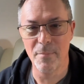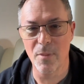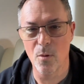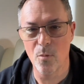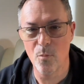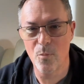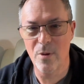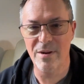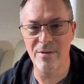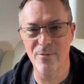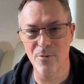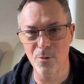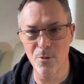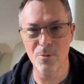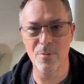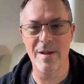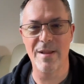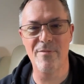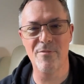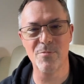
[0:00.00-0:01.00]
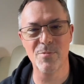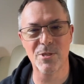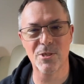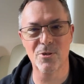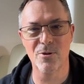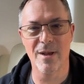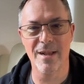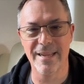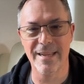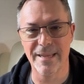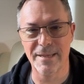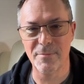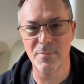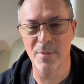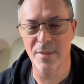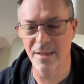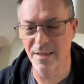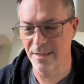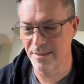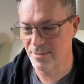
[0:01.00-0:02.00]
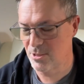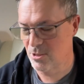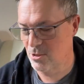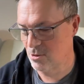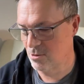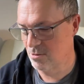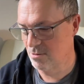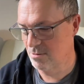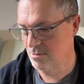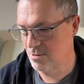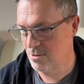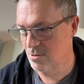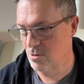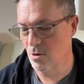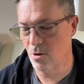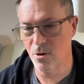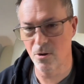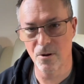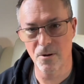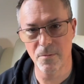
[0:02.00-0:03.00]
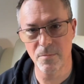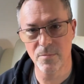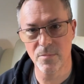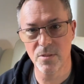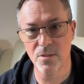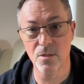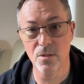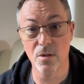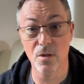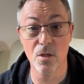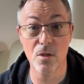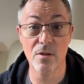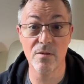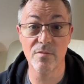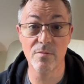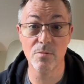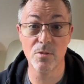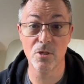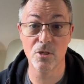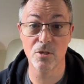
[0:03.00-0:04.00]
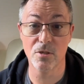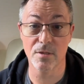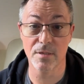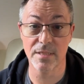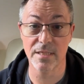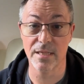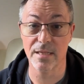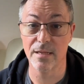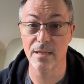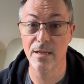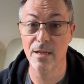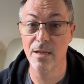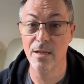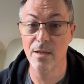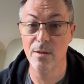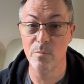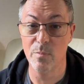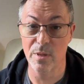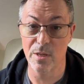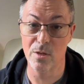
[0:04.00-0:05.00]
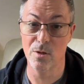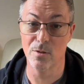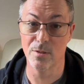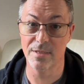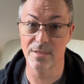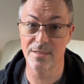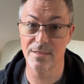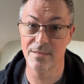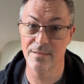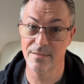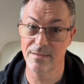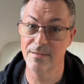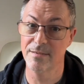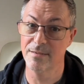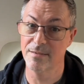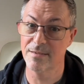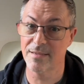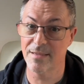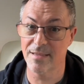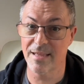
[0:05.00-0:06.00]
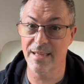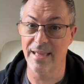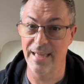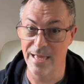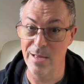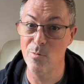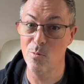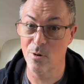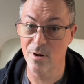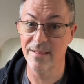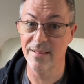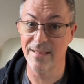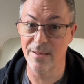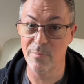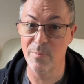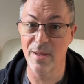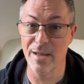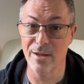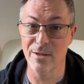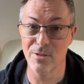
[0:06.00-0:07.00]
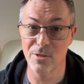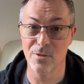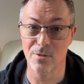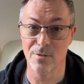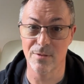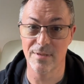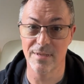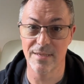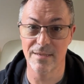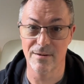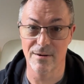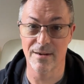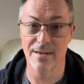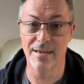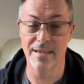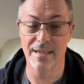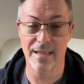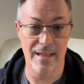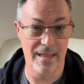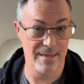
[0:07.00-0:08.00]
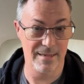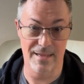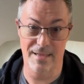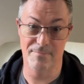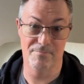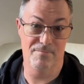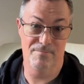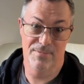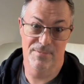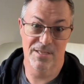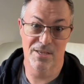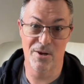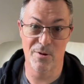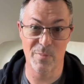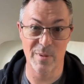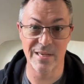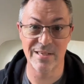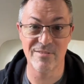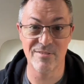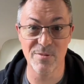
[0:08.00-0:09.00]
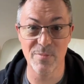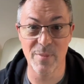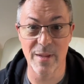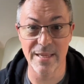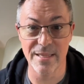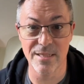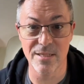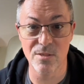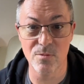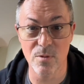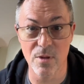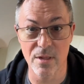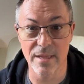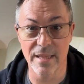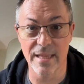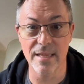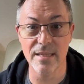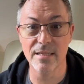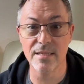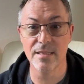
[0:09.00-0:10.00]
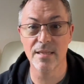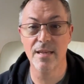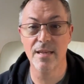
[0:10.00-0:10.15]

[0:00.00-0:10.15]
went all the way from Australia to Hong Kong to learn from Chu Shang Tin, because he wanted that power too, right? And so did a bunch of his mates as well, I guess.